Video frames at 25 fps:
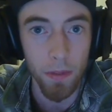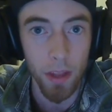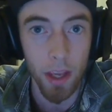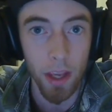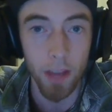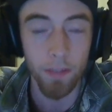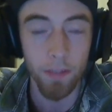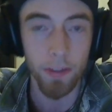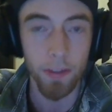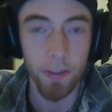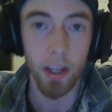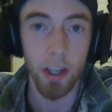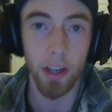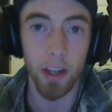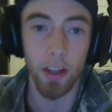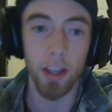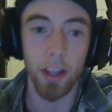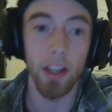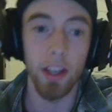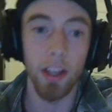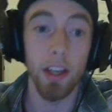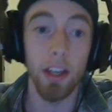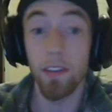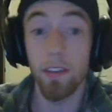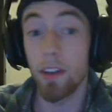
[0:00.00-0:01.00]
And
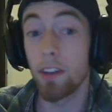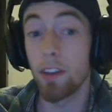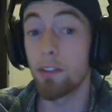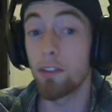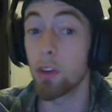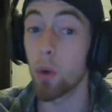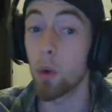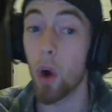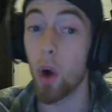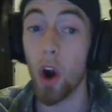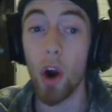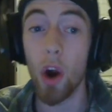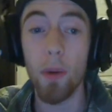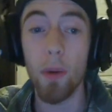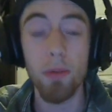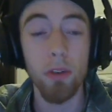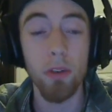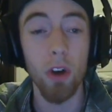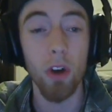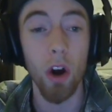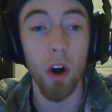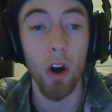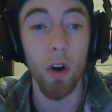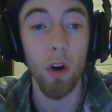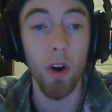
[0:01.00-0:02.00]
even if you are
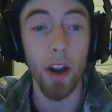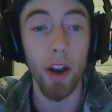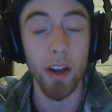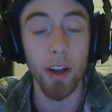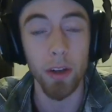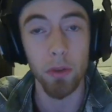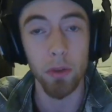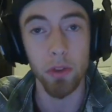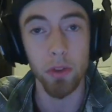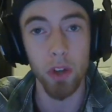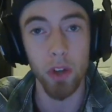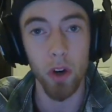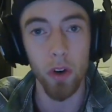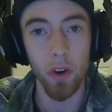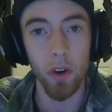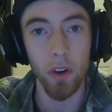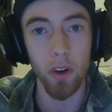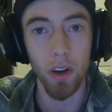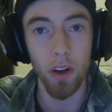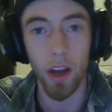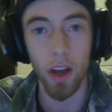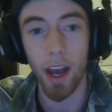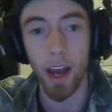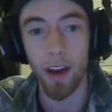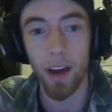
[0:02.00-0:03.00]
pro and you don't
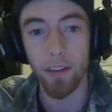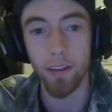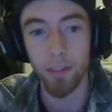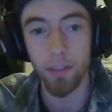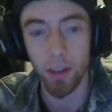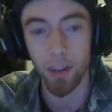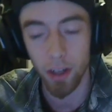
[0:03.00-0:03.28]
have